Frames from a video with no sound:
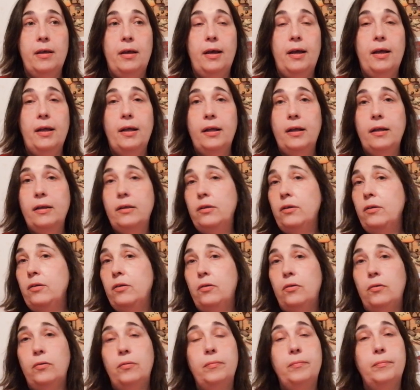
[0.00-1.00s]
and you
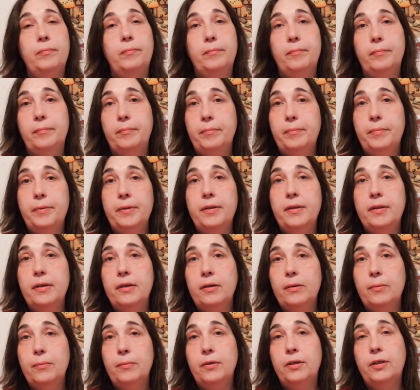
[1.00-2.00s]
know be
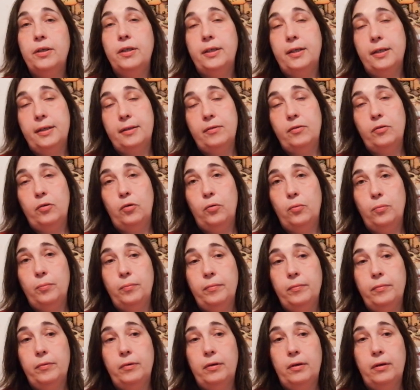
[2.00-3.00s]
there when she gets
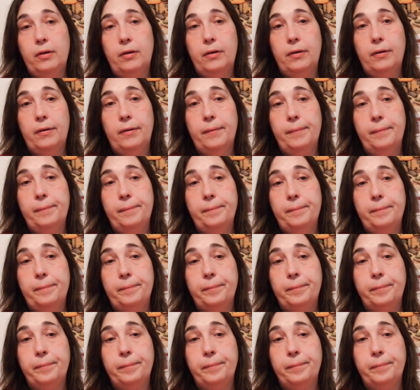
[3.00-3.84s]
home um,